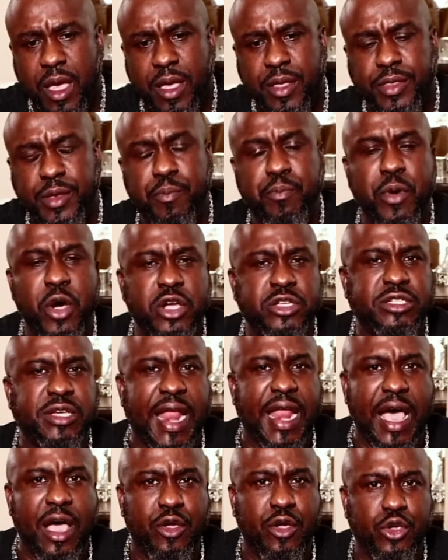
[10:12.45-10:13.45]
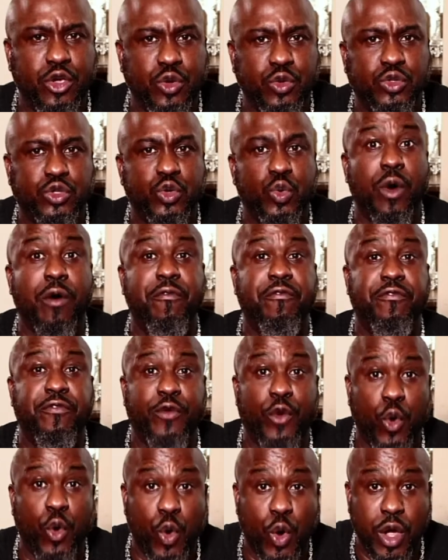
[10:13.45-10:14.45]
the books allow you to
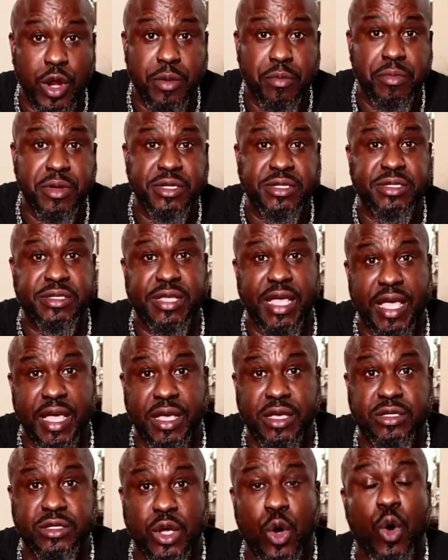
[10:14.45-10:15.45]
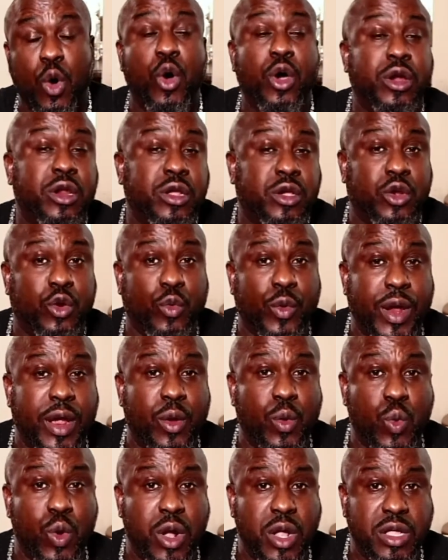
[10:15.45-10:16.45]
avoid mistakes or to correct
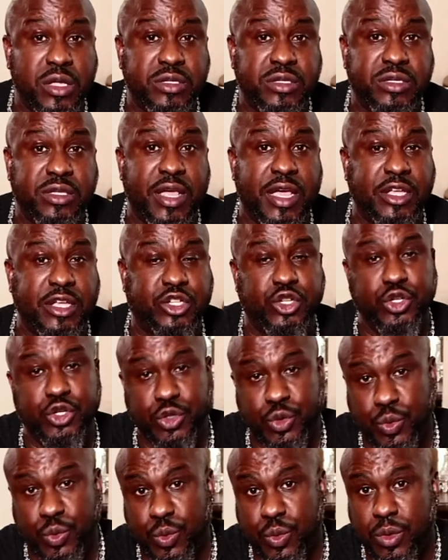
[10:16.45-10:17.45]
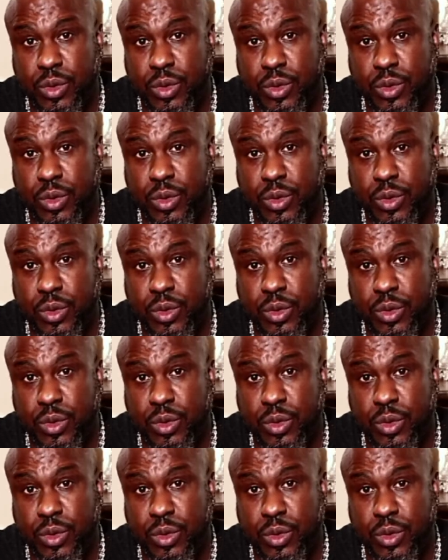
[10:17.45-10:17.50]
ones that you do.